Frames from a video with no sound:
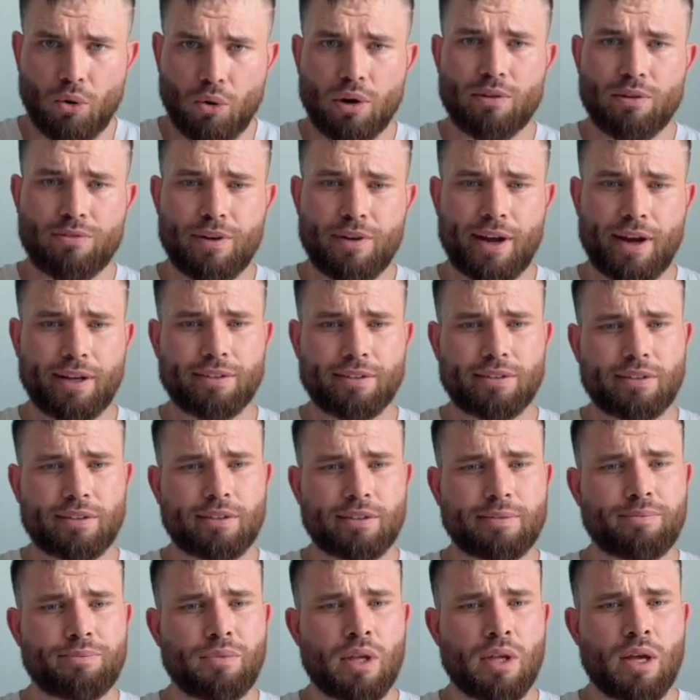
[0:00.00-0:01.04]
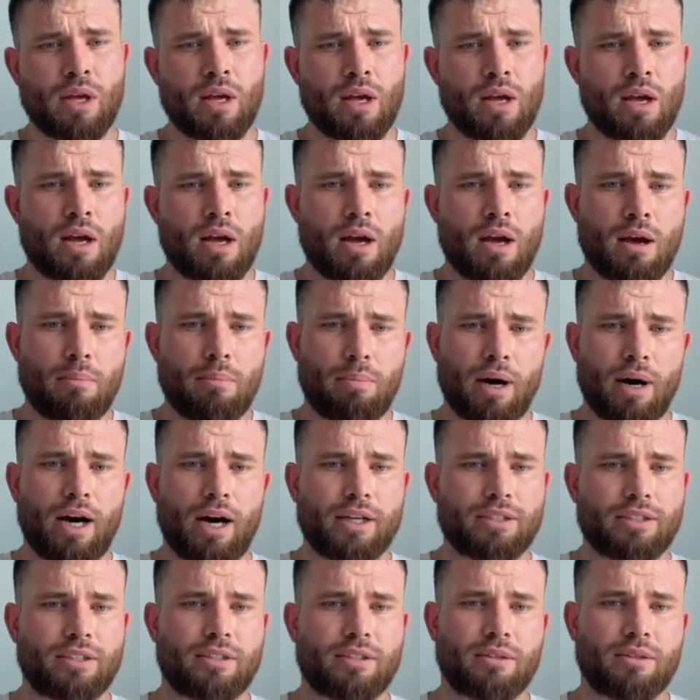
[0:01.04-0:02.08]
Onlyfans.
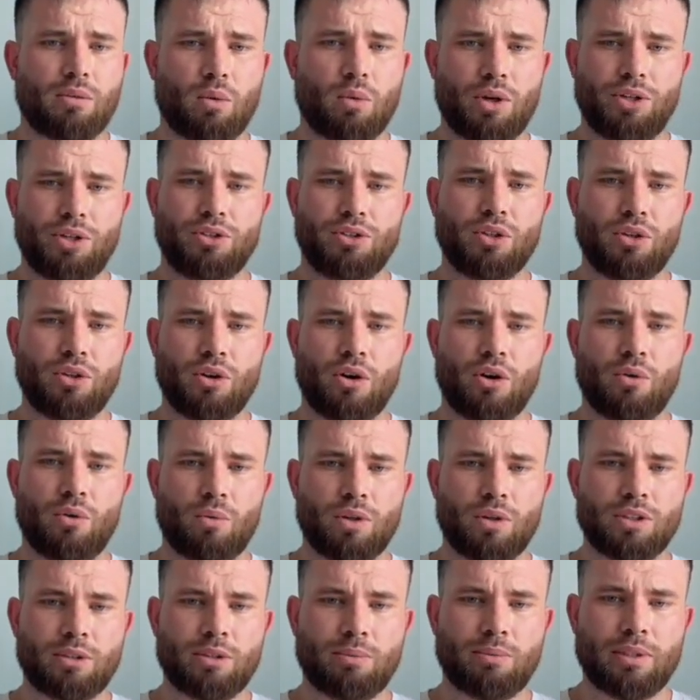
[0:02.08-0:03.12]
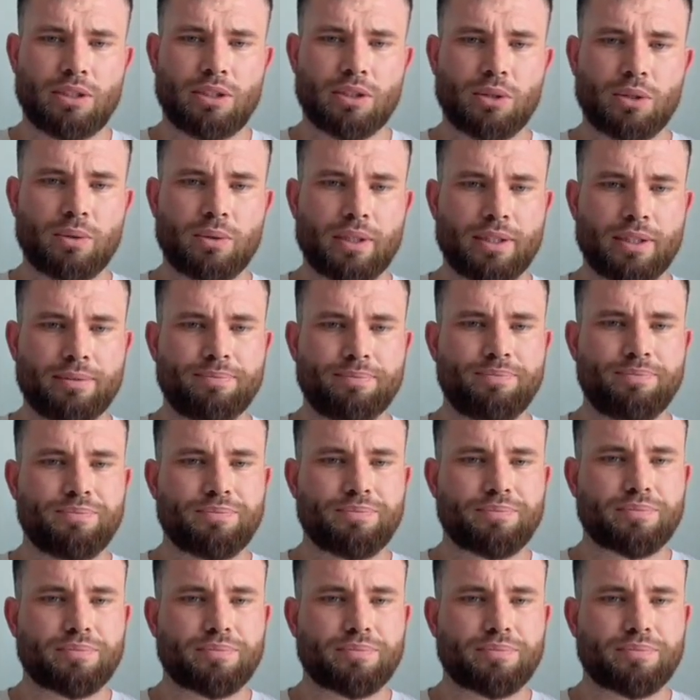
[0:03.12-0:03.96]
But what you do not want to be doing